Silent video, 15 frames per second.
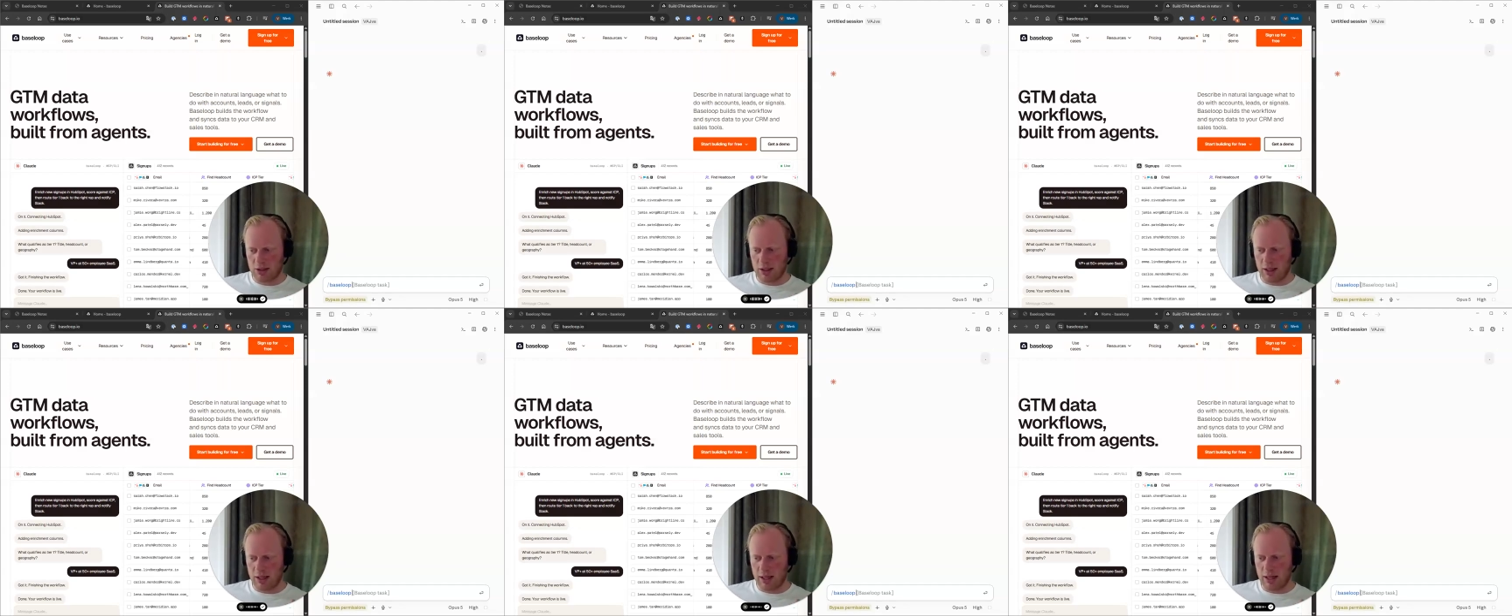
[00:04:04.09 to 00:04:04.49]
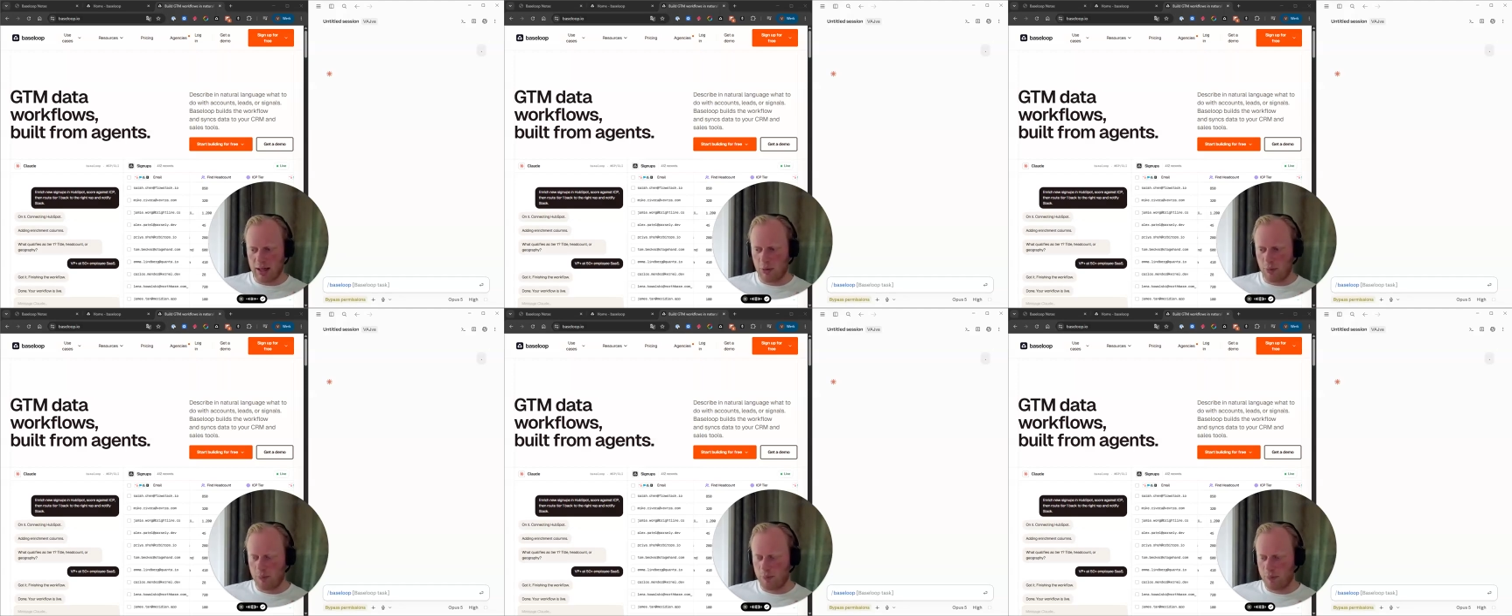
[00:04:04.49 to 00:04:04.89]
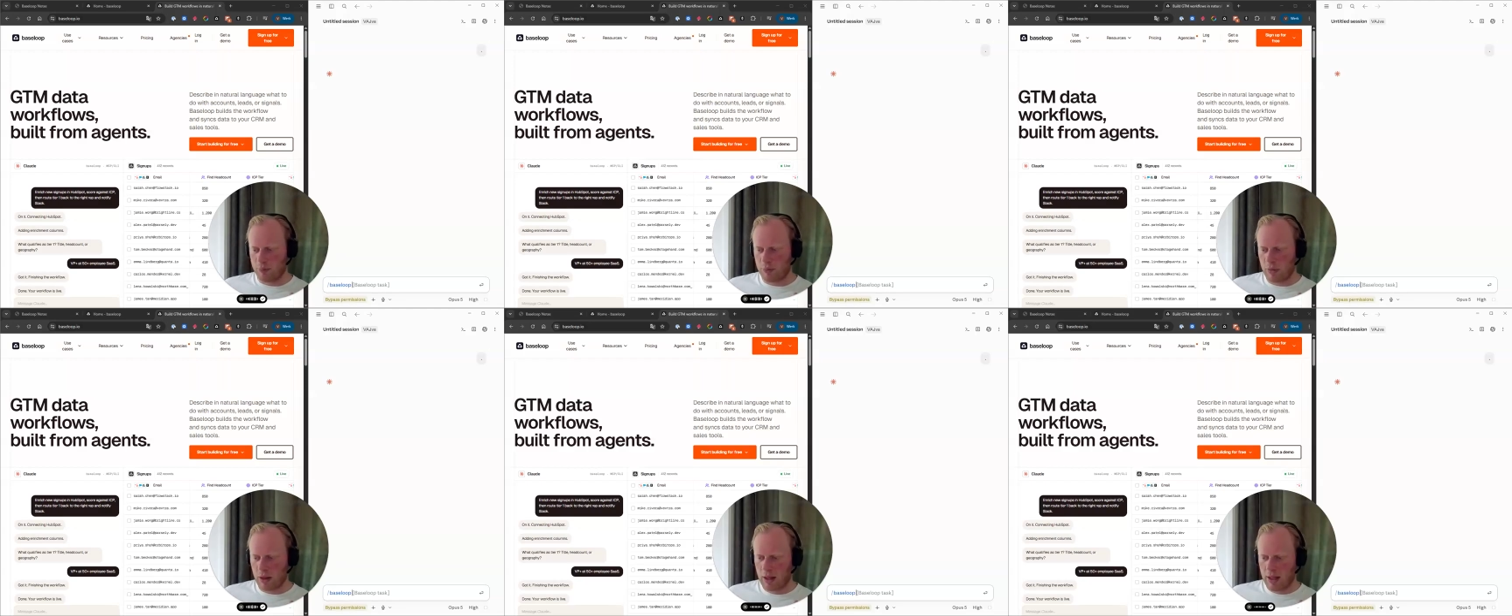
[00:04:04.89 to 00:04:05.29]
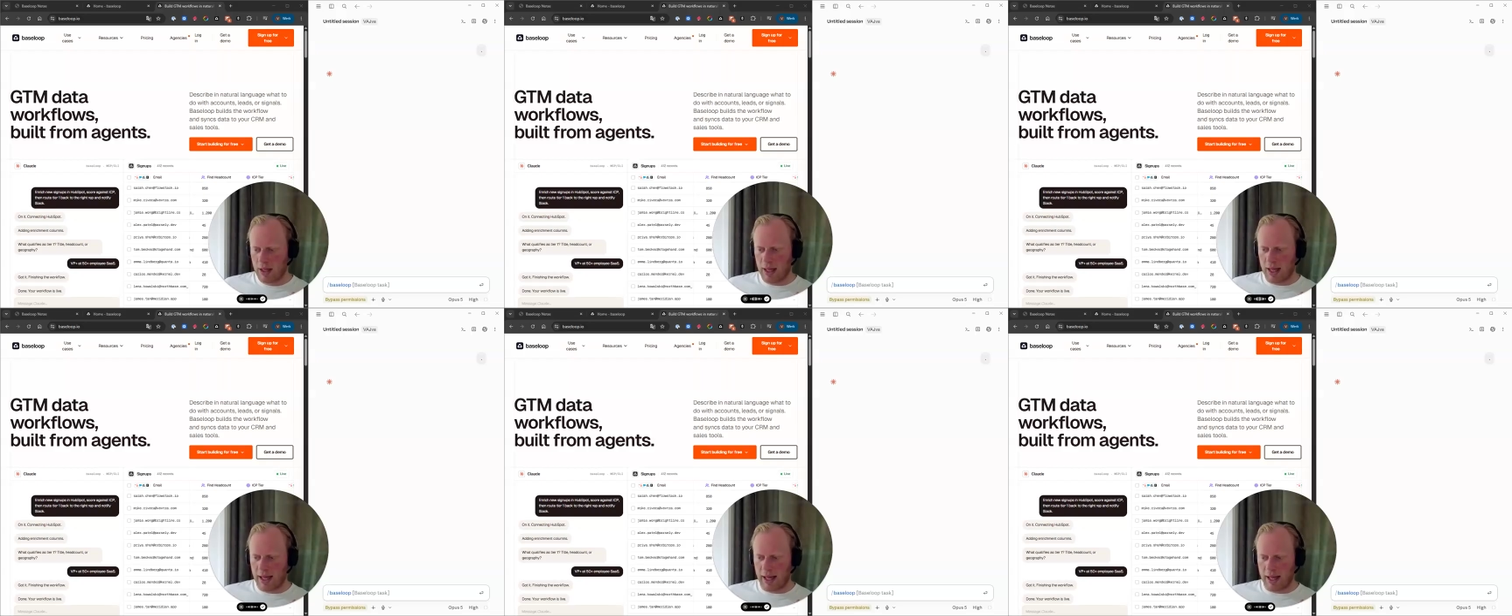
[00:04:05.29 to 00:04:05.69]

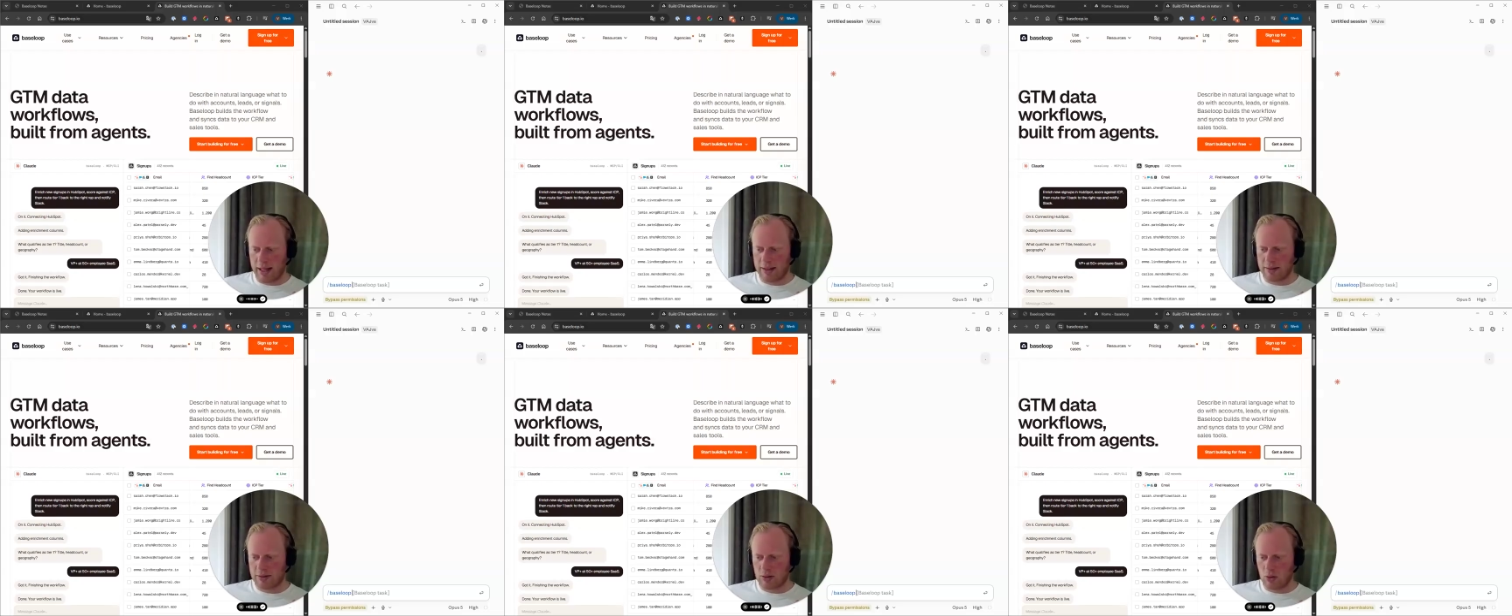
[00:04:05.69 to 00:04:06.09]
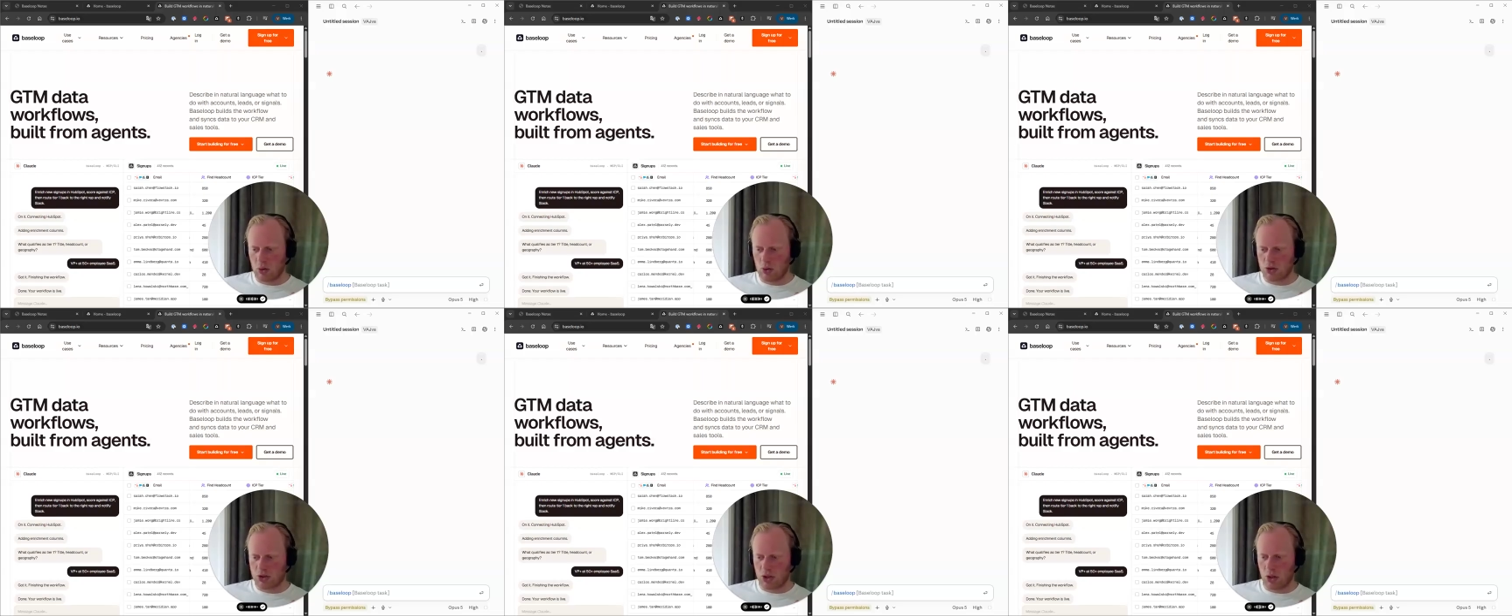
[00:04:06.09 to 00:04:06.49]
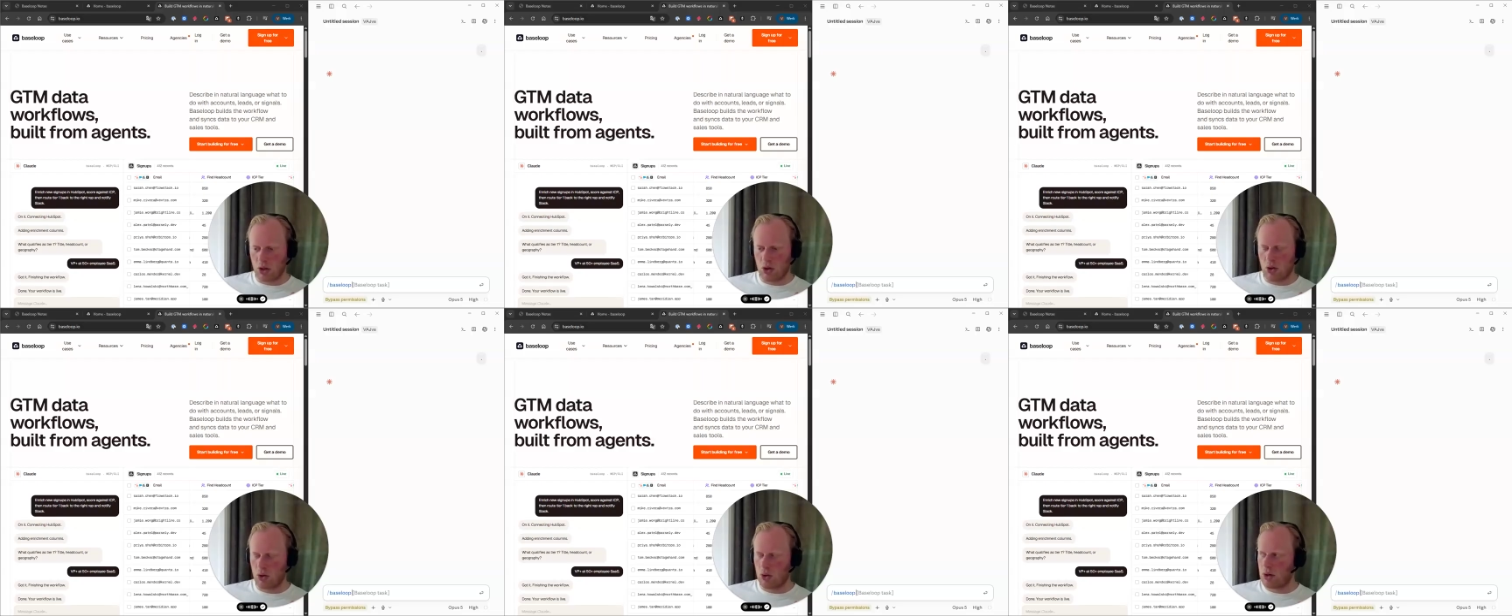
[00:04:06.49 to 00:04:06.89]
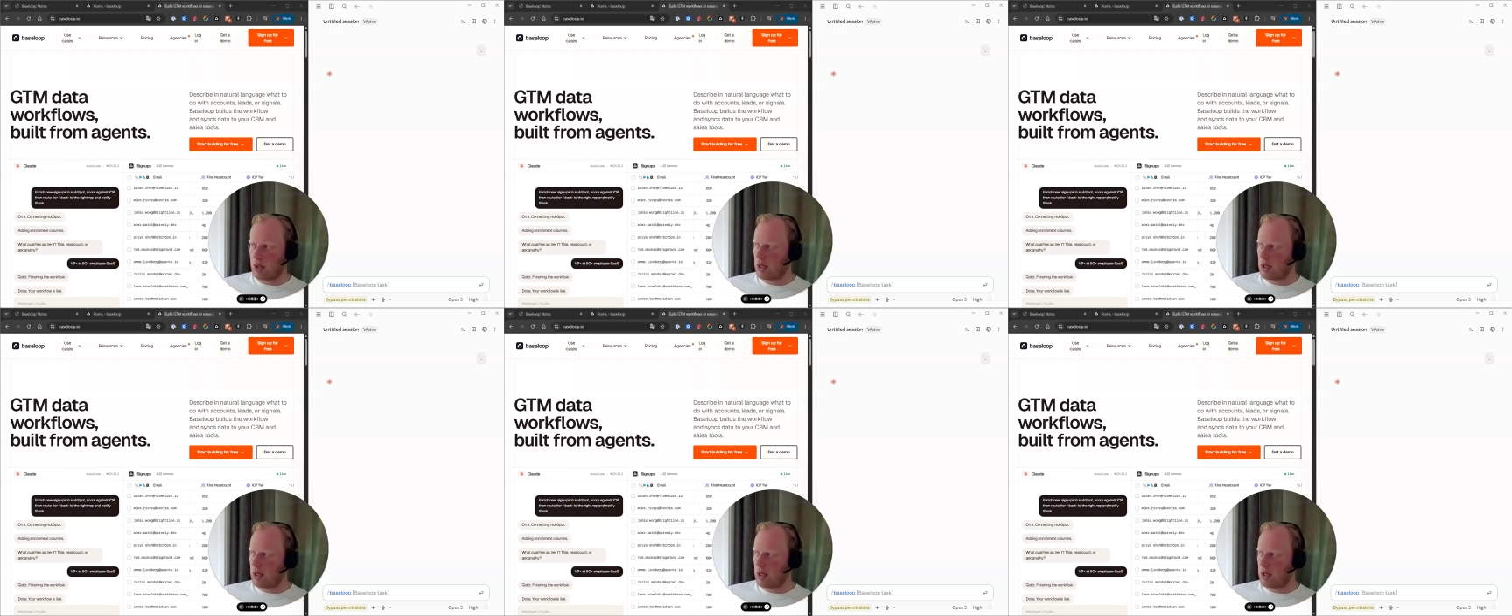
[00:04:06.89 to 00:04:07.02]
and also